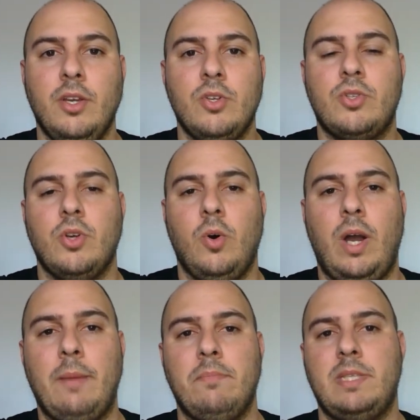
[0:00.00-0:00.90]
So
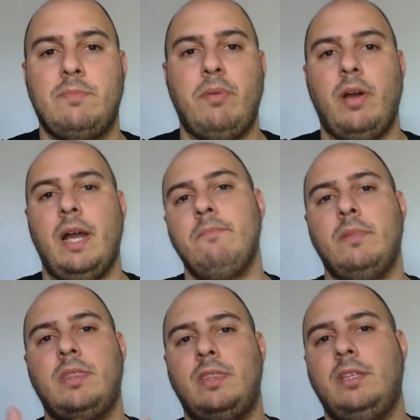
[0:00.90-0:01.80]

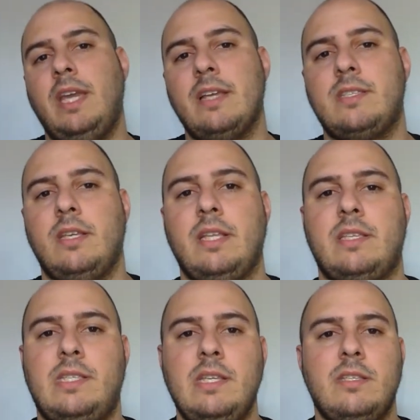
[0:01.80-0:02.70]
I'm guessing that
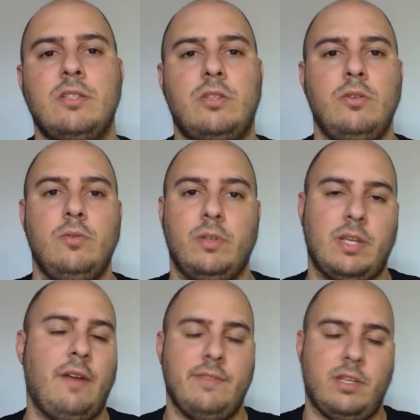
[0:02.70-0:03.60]
season 2 is
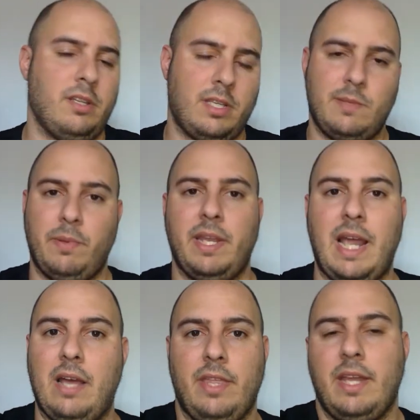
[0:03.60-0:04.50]
obviously going to explain
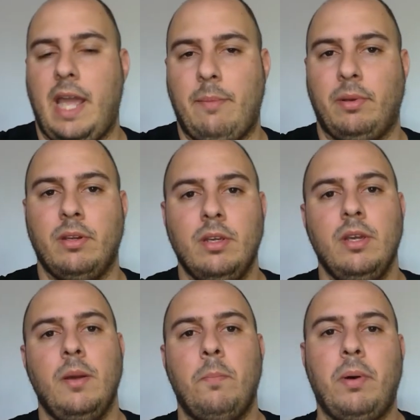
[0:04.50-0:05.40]
how that happened.
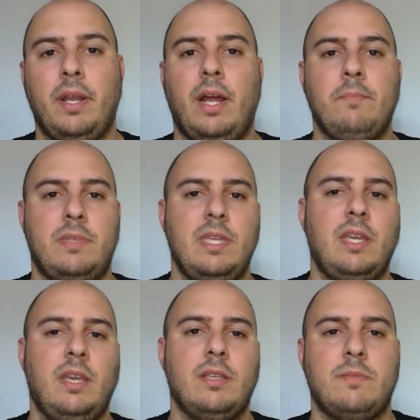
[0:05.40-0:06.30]
But I'm
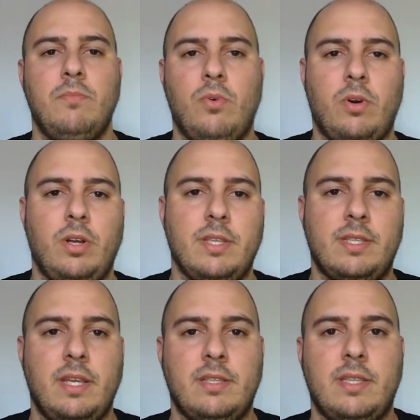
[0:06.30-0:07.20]
thinking it's more on the
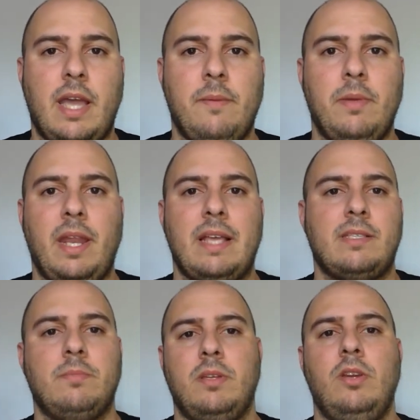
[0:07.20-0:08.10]
sense that it has
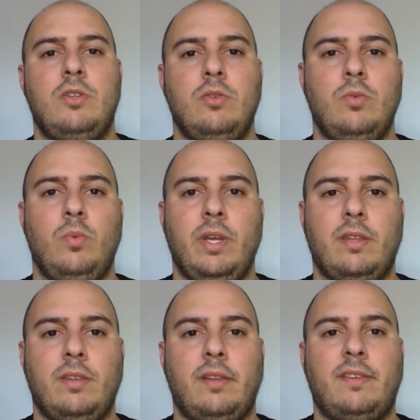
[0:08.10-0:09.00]
something to do
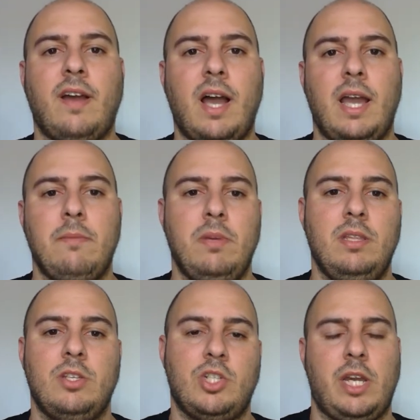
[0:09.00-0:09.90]
with time
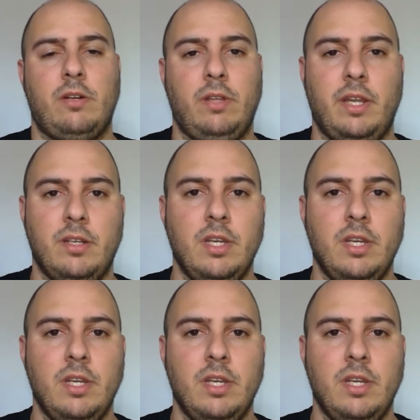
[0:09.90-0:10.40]
in the Shadowland.